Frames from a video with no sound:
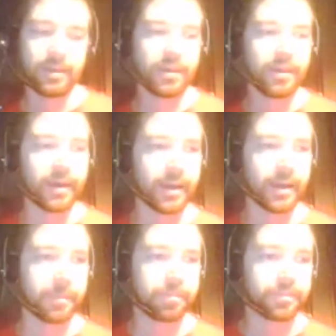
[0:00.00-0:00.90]

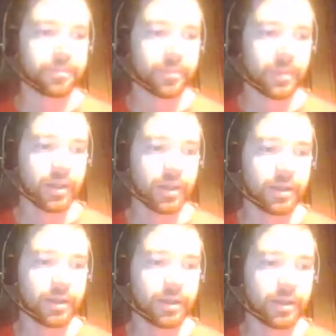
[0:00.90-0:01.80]
Because,
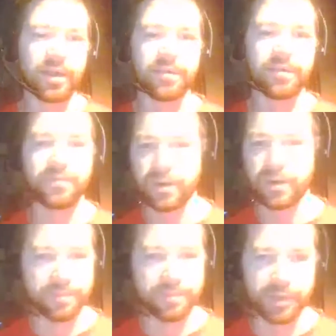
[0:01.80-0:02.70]
like, a Fortnite is
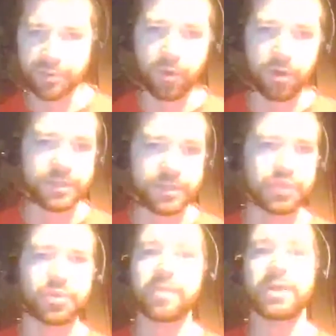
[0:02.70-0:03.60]
much more on
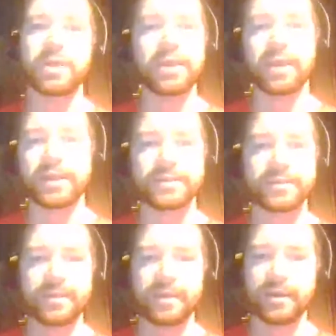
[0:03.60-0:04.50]
streaming, and it's,
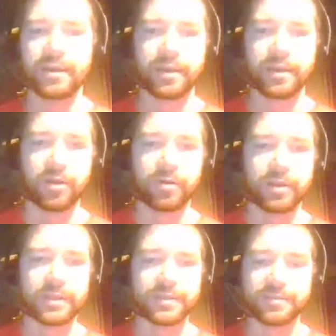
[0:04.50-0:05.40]
you know,
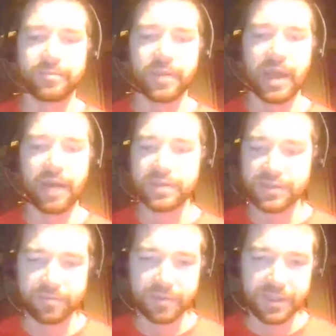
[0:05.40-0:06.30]
it's they have these
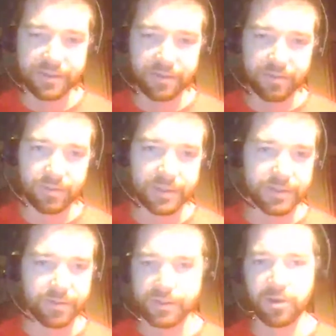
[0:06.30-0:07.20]
little
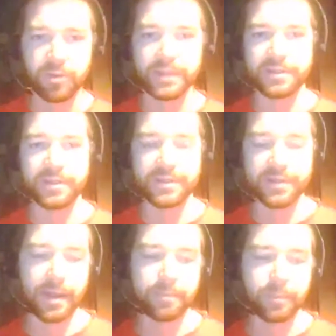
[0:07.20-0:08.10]
tournaments and things like that.
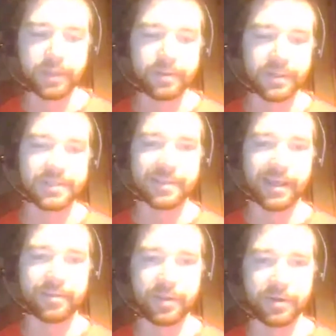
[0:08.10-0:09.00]
But this is like,
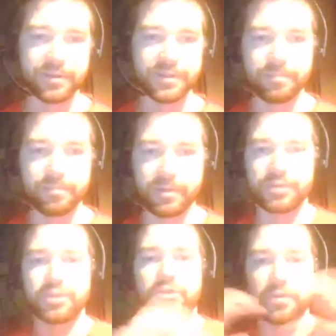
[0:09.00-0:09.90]

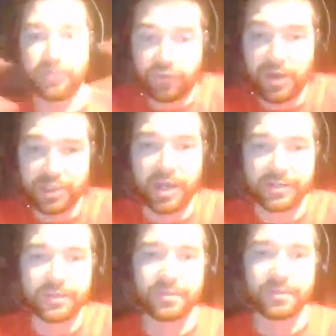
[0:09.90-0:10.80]
it's franchise.
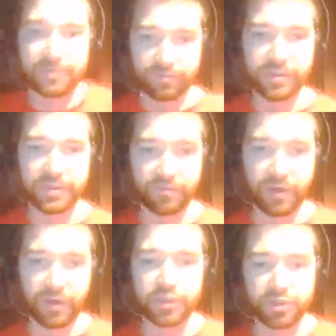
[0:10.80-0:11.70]
It's a very
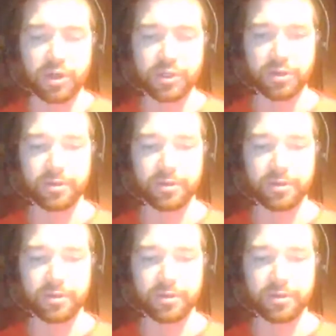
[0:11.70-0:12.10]
structured thing.